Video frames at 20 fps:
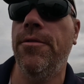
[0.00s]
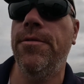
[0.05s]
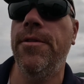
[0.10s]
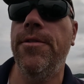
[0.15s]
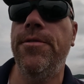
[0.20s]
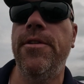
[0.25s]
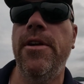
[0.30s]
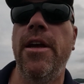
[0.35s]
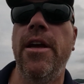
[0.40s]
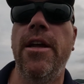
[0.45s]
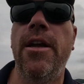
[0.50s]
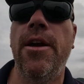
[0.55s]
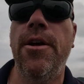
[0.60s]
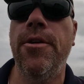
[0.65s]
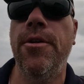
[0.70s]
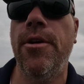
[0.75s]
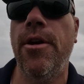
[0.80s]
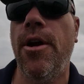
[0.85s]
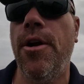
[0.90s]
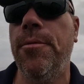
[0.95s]

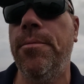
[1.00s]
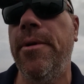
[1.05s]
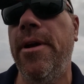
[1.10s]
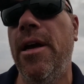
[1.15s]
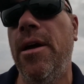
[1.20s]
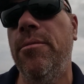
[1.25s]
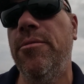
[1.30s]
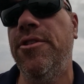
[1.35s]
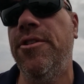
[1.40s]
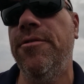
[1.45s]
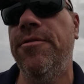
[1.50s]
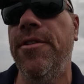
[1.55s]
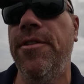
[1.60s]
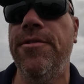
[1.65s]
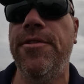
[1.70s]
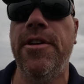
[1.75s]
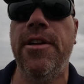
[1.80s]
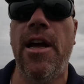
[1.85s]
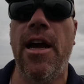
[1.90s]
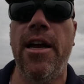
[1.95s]
5,800 RPMs to
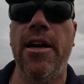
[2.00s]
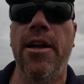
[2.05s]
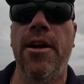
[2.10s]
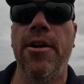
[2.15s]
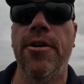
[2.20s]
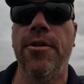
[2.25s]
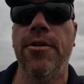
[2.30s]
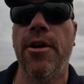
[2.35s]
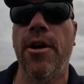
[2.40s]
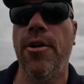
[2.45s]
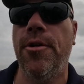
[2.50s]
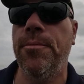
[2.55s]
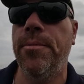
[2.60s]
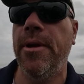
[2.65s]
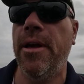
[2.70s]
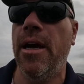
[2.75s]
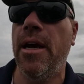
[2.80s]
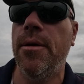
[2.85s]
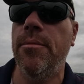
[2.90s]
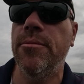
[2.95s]
5,900
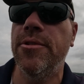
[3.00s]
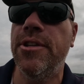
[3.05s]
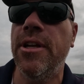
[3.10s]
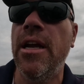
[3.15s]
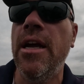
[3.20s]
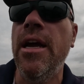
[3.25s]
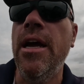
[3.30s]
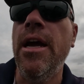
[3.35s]
RPMs.